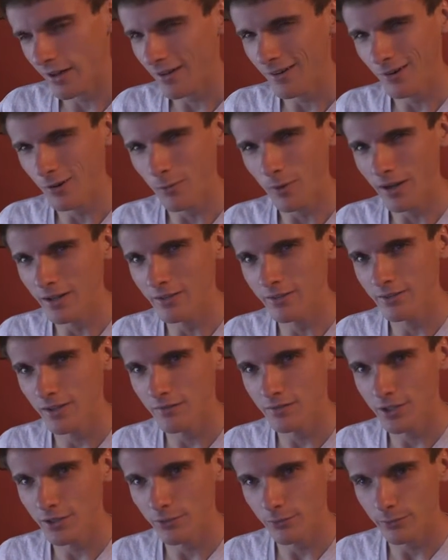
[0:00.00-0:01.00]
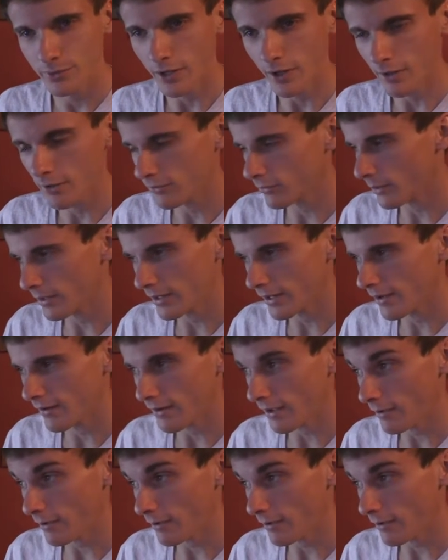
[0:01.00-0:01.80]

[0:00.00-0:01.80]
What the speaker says: I don't know why it's $73 right now.